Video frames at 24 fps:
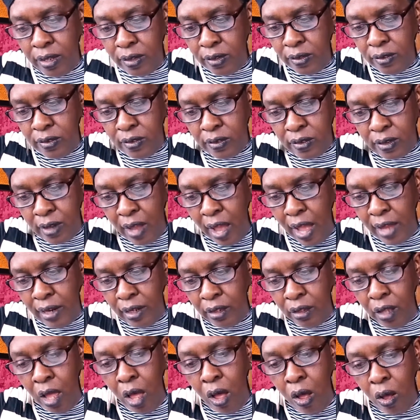It's kind
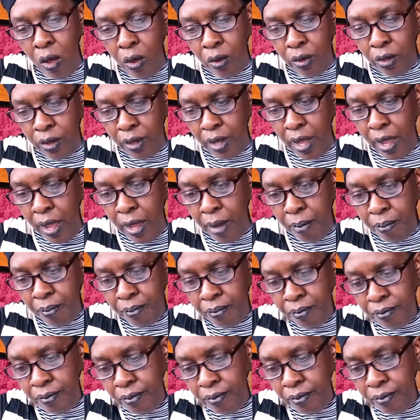of long, okay?